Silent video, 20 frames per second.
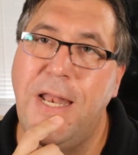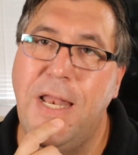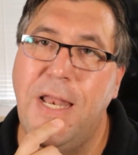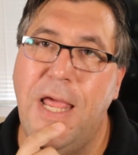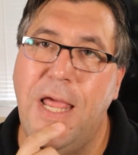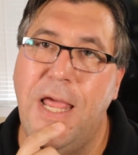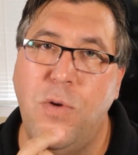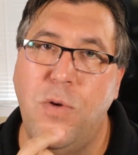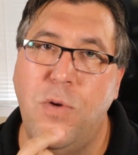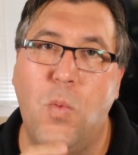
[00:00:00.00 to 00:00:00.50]

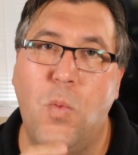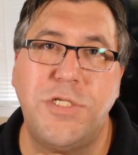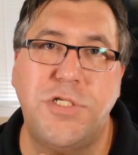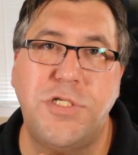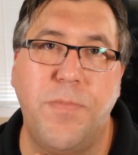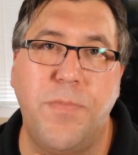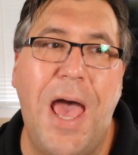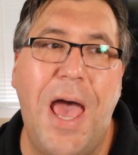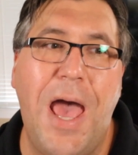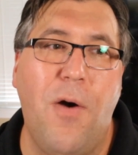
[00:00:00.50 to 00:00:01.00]
what's
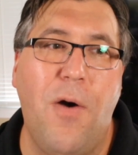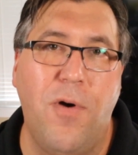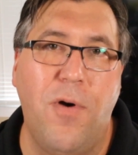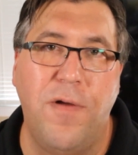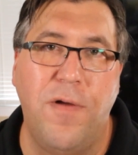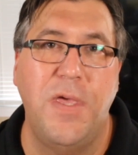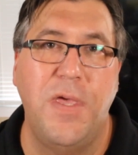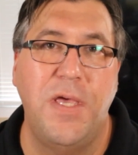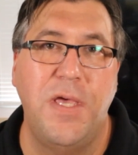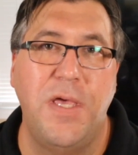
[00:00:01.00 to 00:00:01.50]
the power
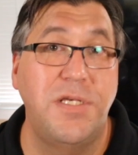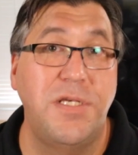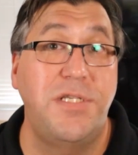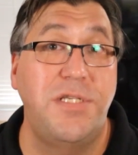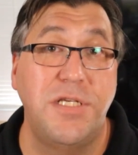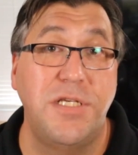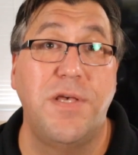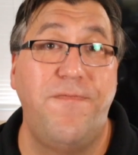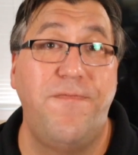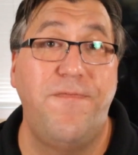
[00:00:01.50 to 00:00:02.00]
of this? Is
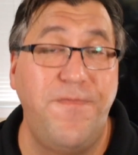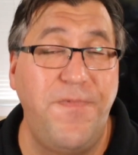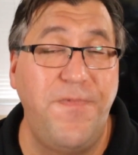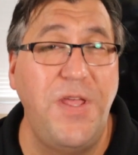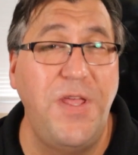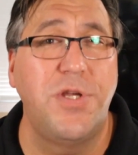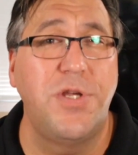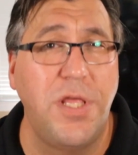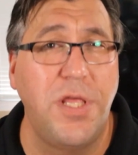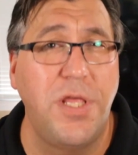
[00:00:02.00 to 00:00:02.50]
this a
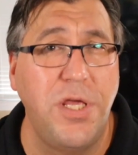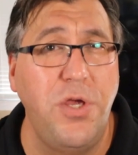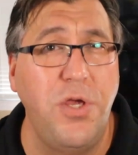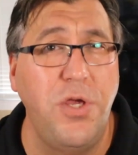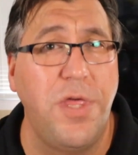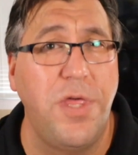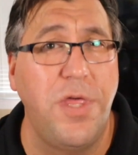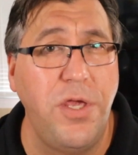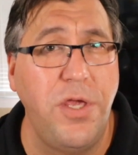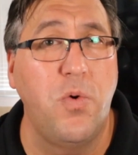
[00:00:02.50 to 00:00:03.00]
feature that you
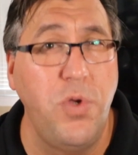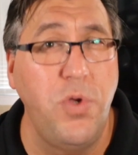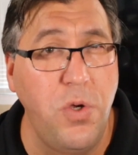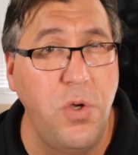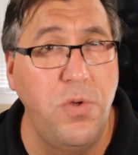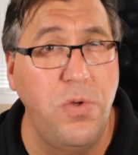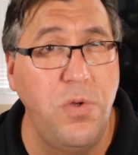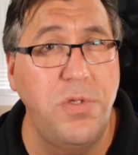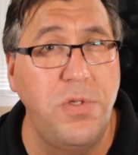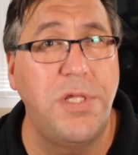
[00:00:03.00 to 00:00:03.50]
think you'll
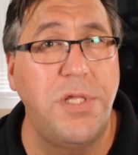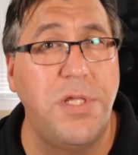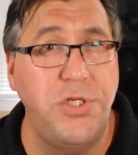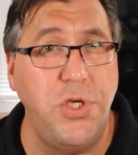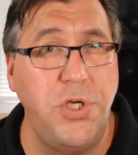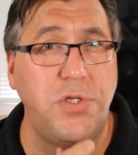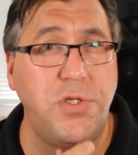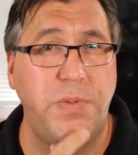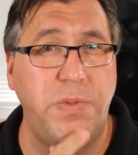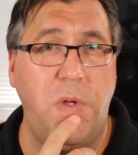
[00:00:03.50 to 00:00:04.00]
use
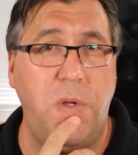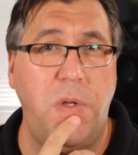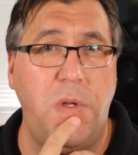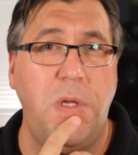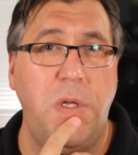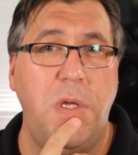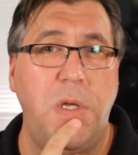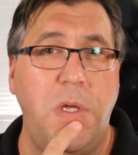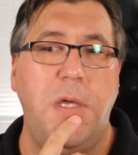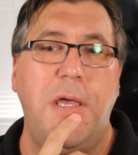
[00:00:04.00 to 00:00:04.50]
that's
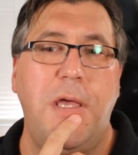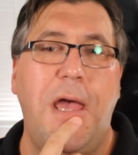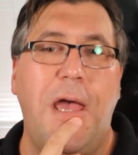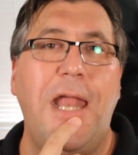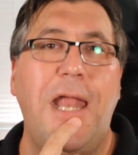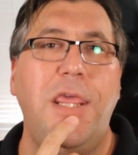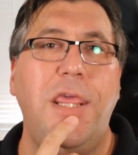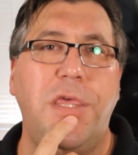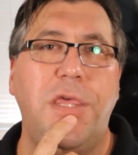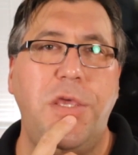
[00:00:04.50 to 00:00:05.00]
useful?
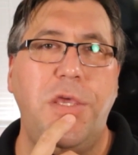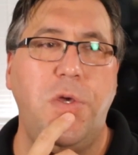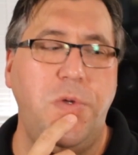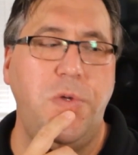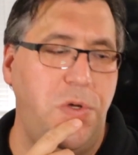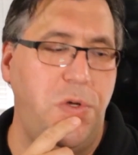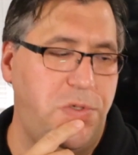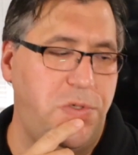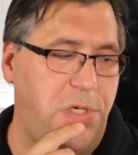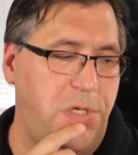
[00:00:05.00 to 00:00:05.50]
How do you think
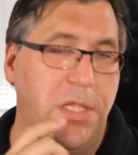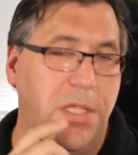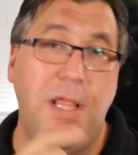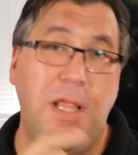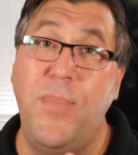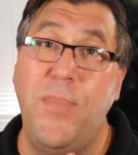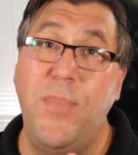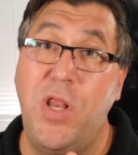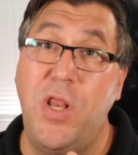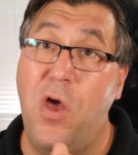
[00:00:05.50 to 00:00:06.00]
you'll use it?
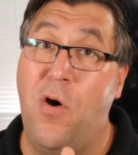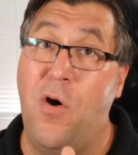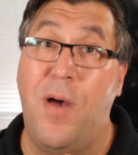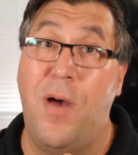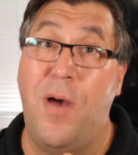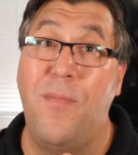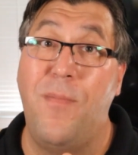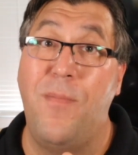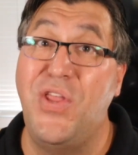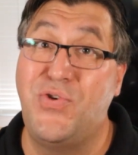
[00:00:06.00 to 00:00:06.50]
Let me know.
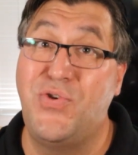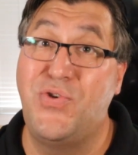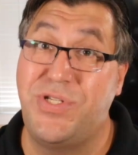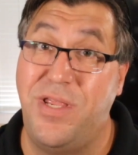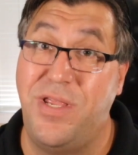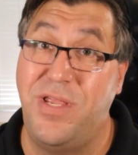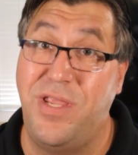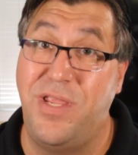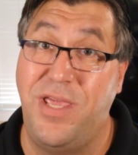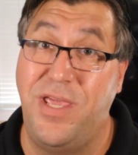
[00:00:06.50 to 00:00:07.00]
I'm
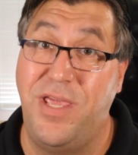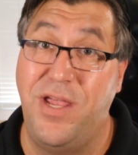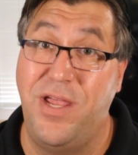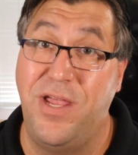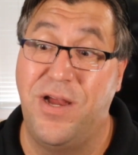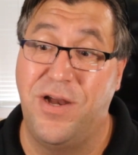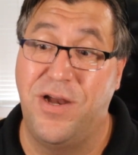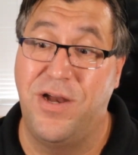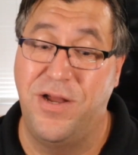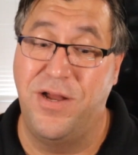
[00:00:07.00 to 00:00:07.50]
interested to
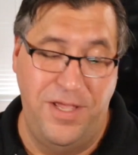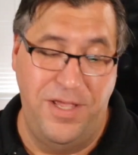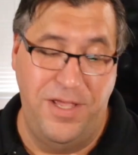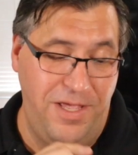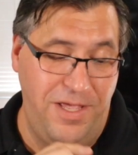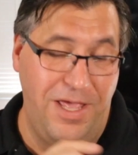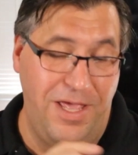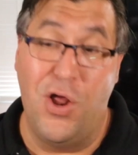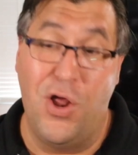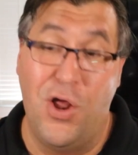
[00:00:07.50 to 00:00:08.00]
hear.
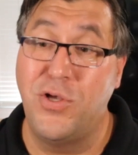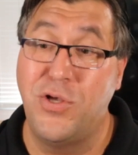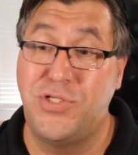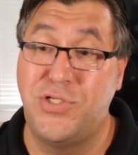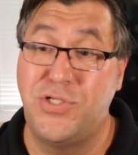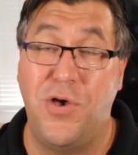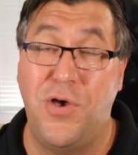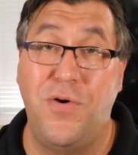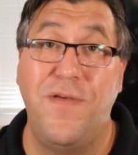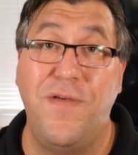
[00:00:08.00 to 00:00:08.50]
And
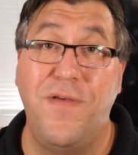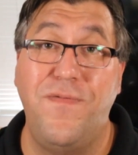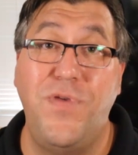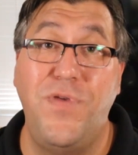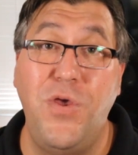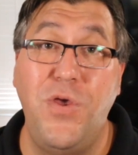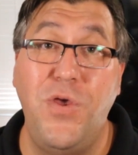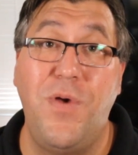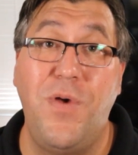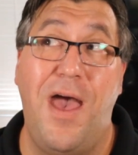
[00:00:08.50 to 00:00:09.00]
also, if
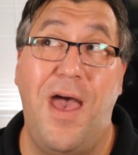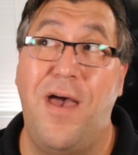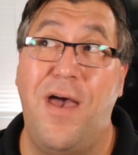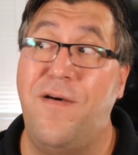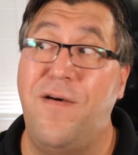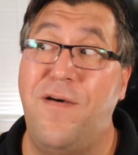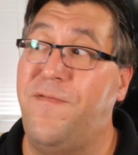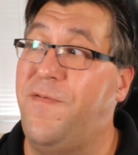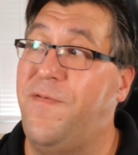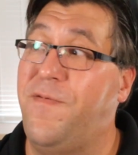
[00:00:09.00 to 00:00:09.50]
you
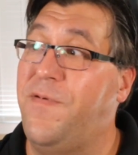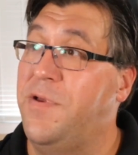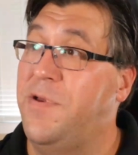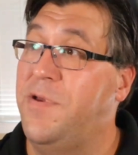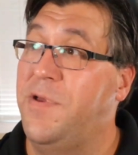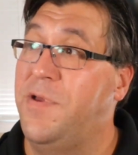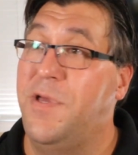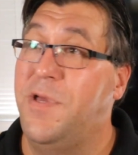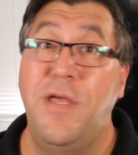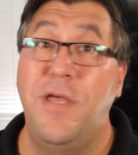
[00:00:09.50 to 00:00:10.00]
have
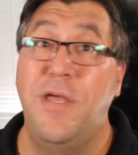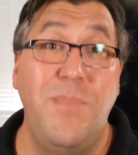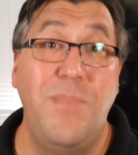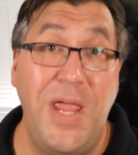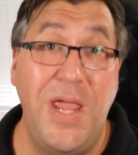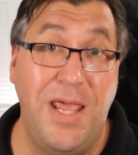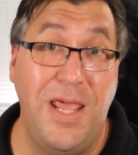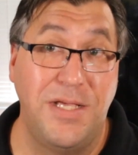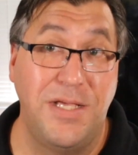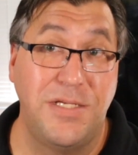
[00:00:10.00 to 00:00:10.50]

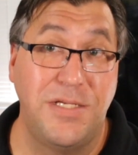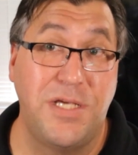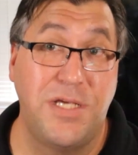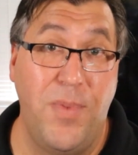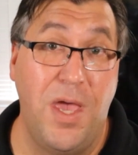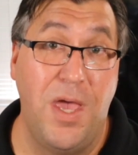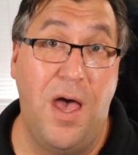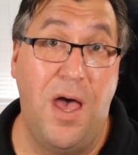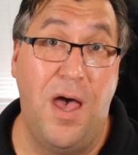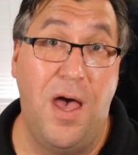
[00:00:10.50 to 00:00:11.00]
meetings
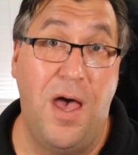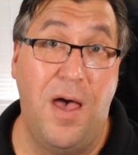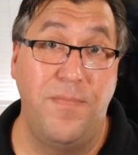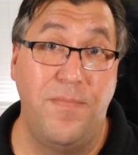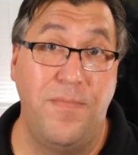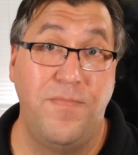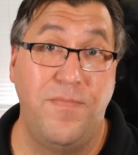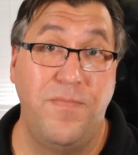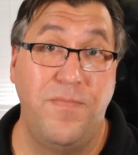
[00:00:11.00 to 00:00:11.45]
coming up